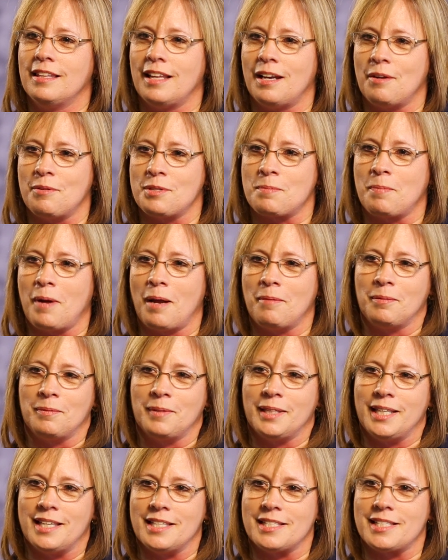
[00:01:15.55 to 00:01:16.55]
that I was
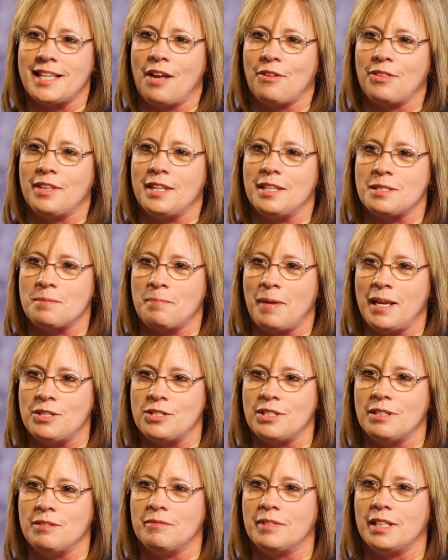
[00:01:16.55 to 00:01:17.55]
probably his healthiest
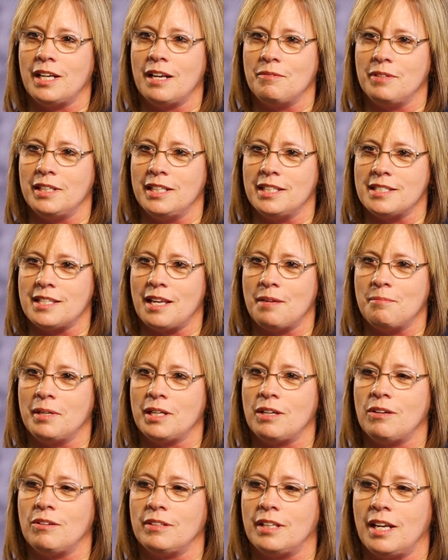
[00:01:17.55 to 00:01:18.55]
patient when I went in to have
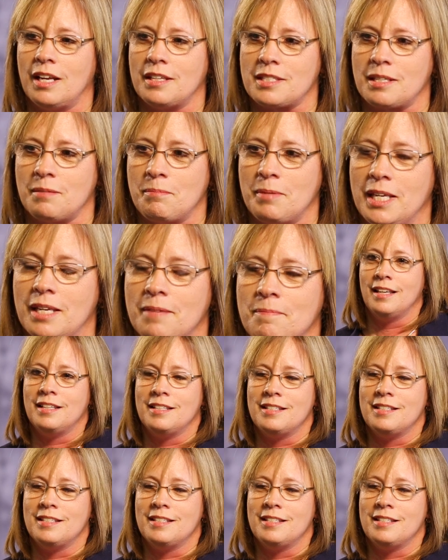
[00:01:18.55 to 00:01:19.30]
my colonoscopy.